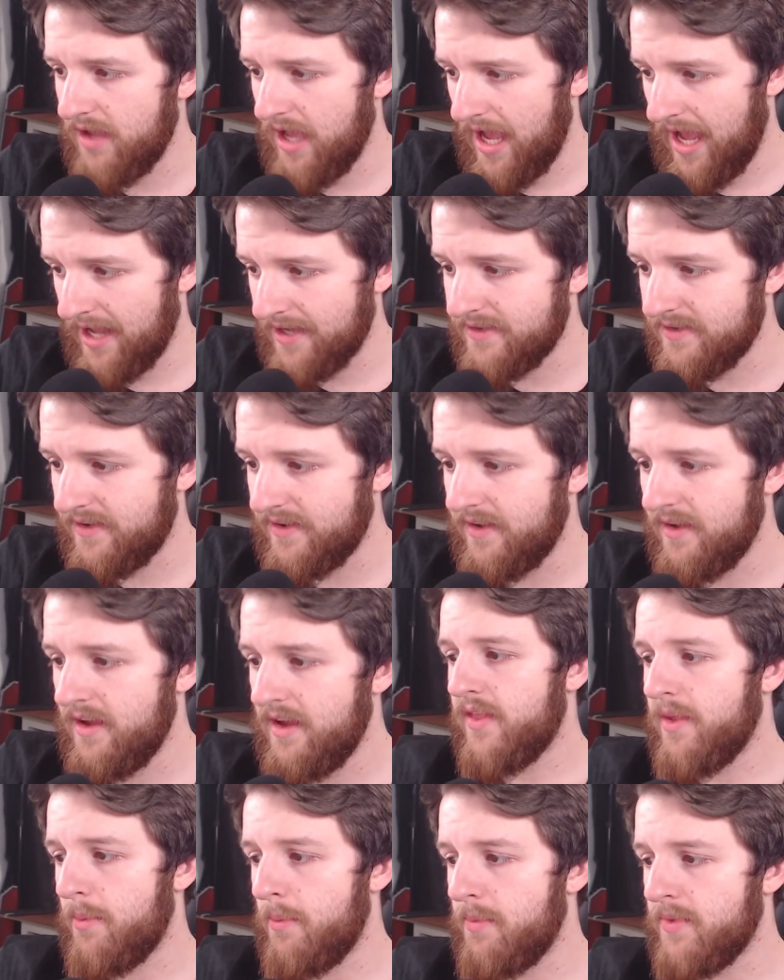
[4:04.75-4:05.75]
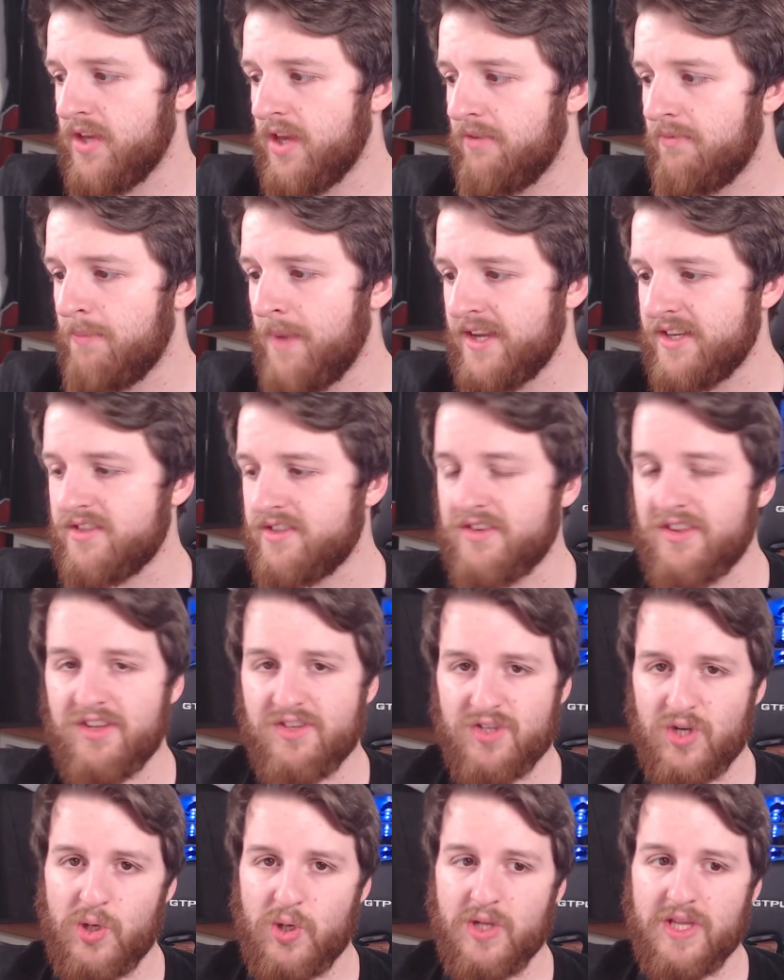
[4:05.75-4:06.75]
And you measure to the
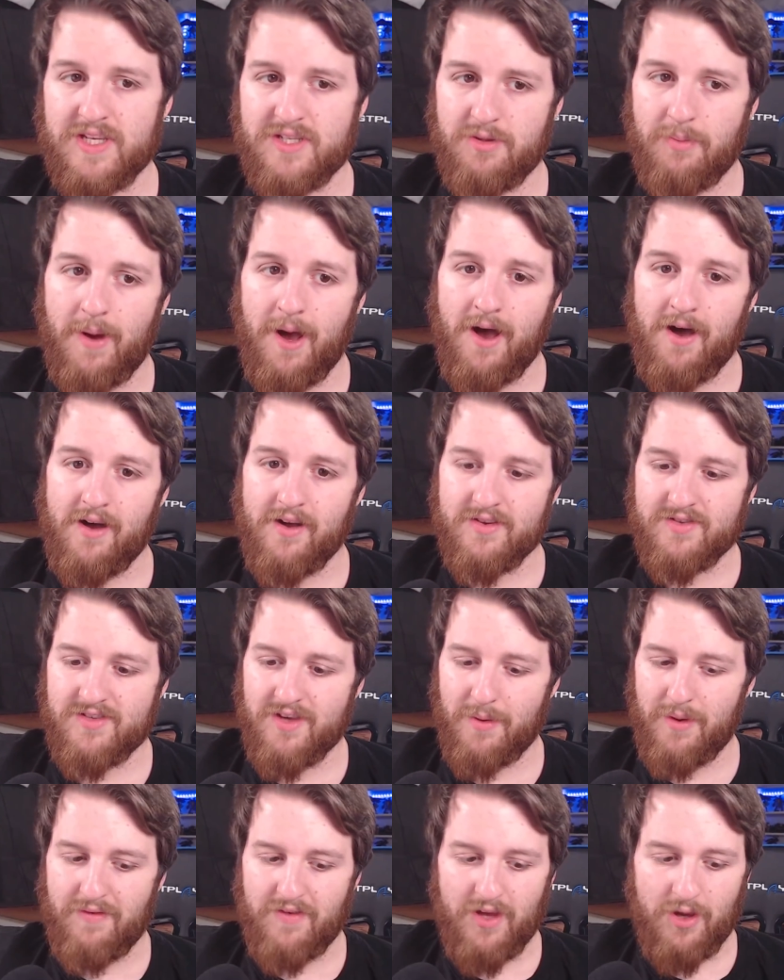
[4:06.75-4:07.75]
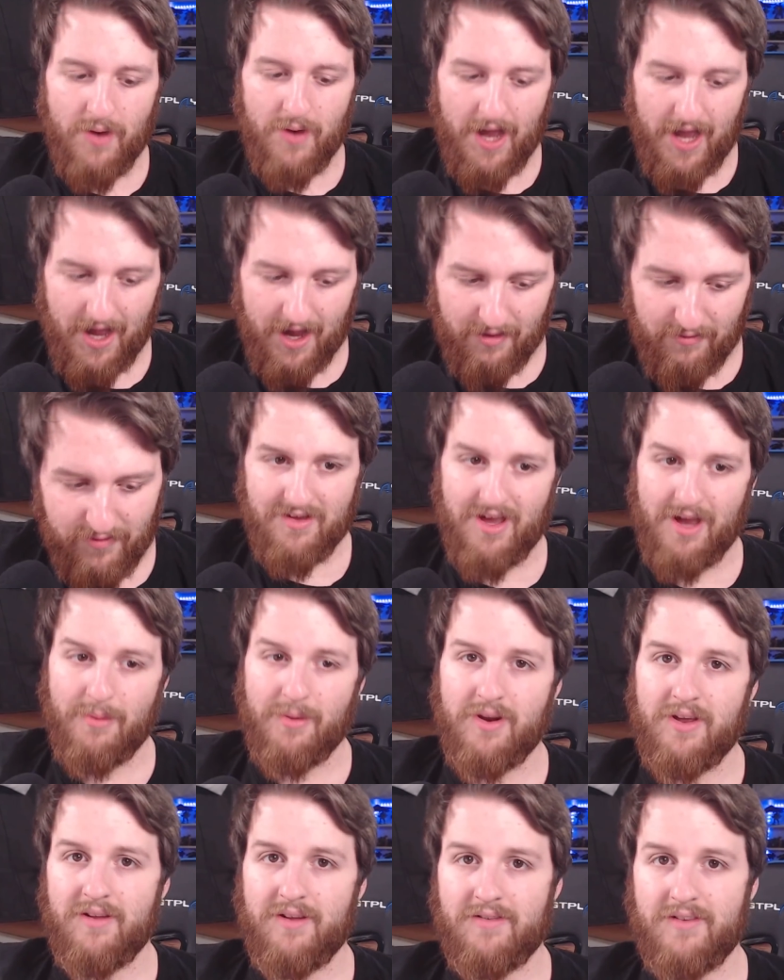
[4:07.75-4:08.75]
tallest part. So if you have, I'm
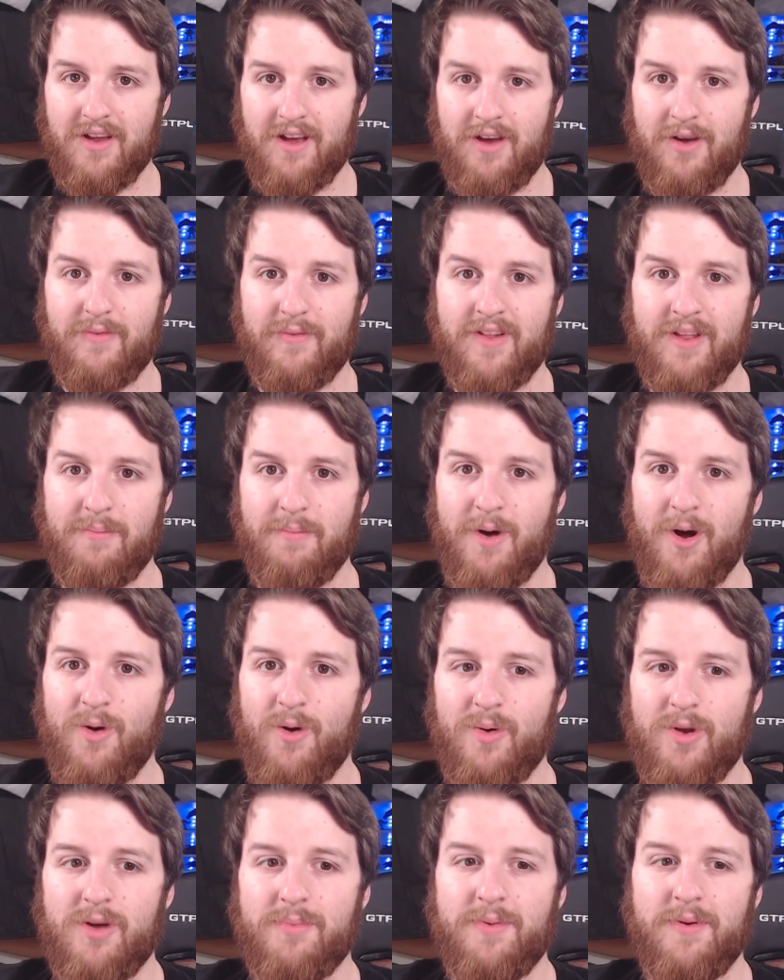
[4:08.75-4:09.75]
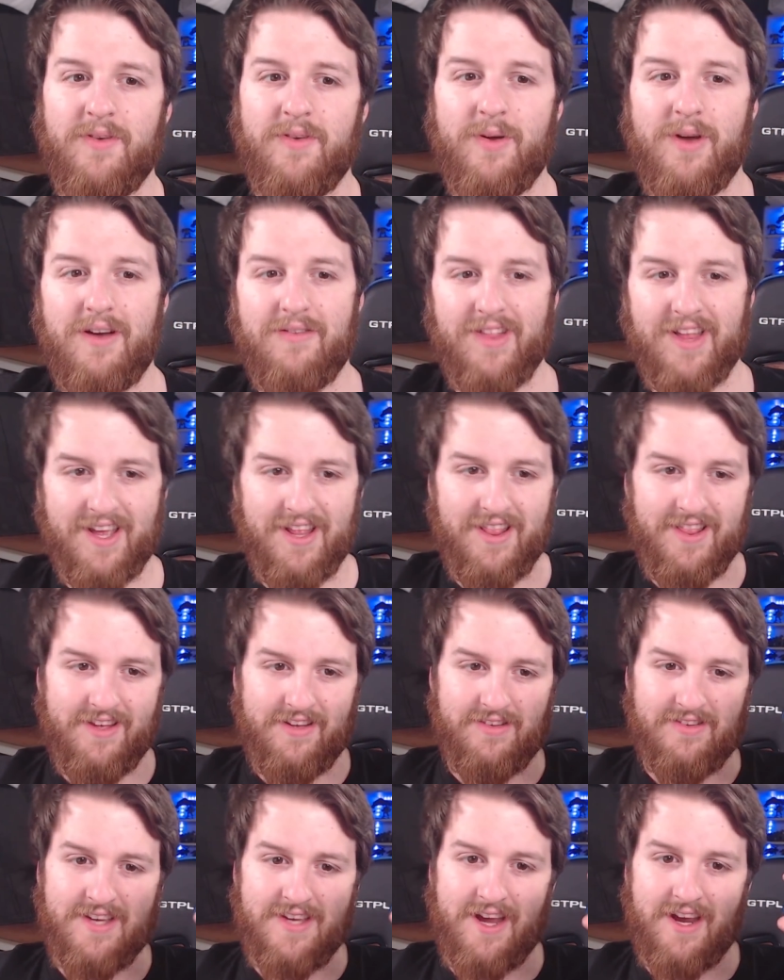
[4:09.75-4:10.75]
going to hopefully mock one up, if you have like a
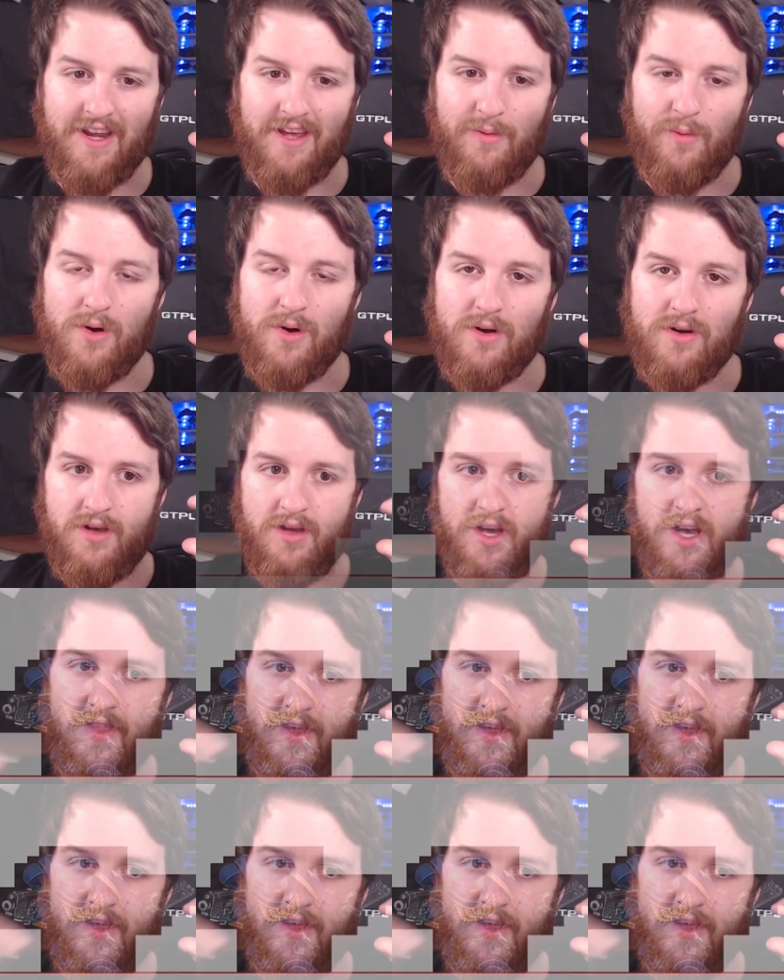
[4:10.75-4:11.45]
little tiny wall and